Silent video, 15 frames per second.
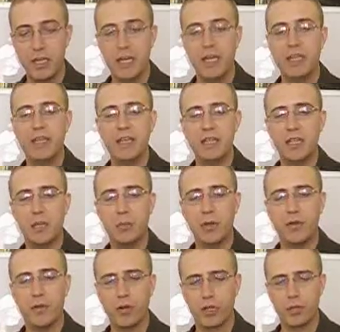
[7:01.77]
Yet the above
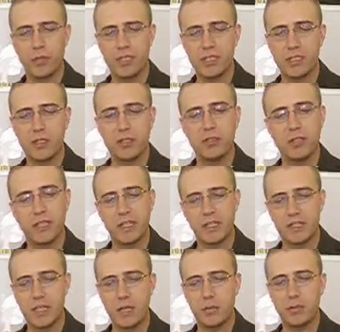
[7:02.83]
argument is clearly an
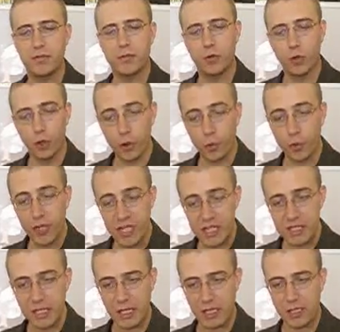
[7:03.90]
example of good
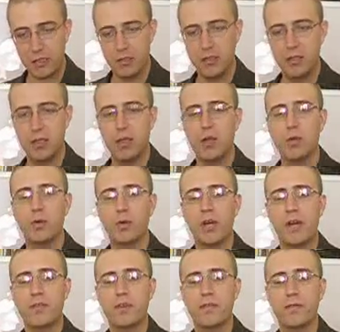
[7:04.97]
reasoning.
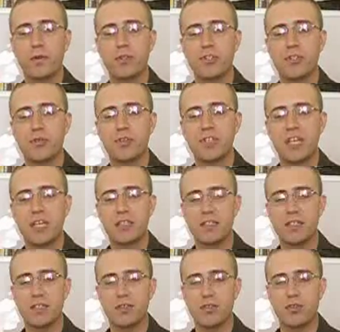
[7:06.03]
Whenever the first two
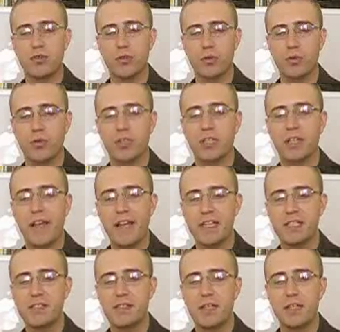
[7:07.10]
sentences are true, the last,
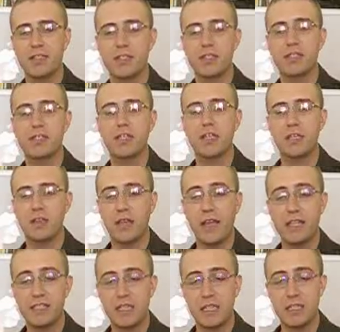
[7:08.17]
sentences, the
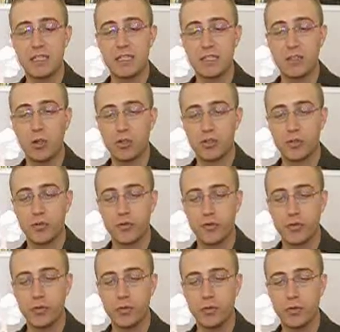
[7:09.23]
last sentence is also
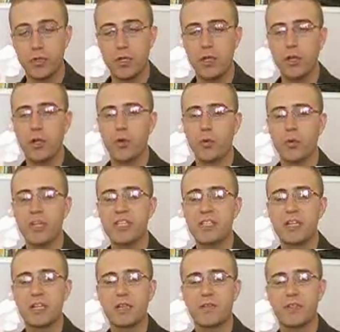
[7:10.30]
true.
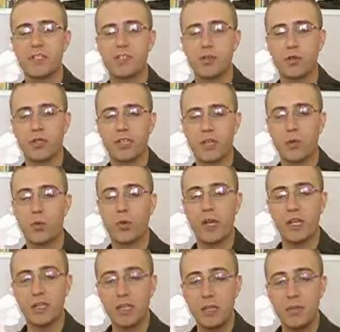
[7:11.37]
Reasoning of this sort can
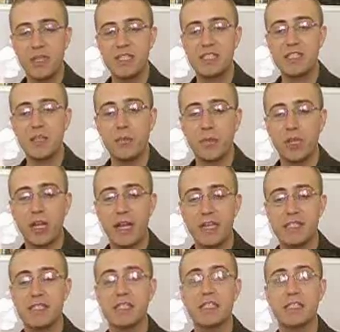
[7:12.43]
readily be
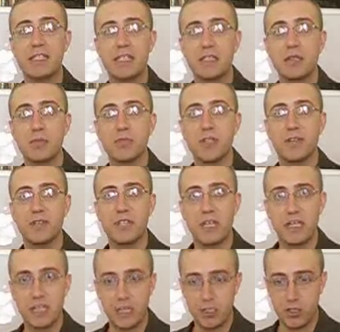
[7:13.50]
symbolized in systems of
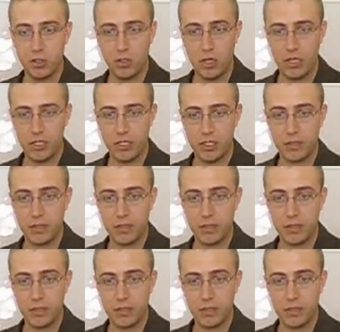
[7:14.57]
sentential logic.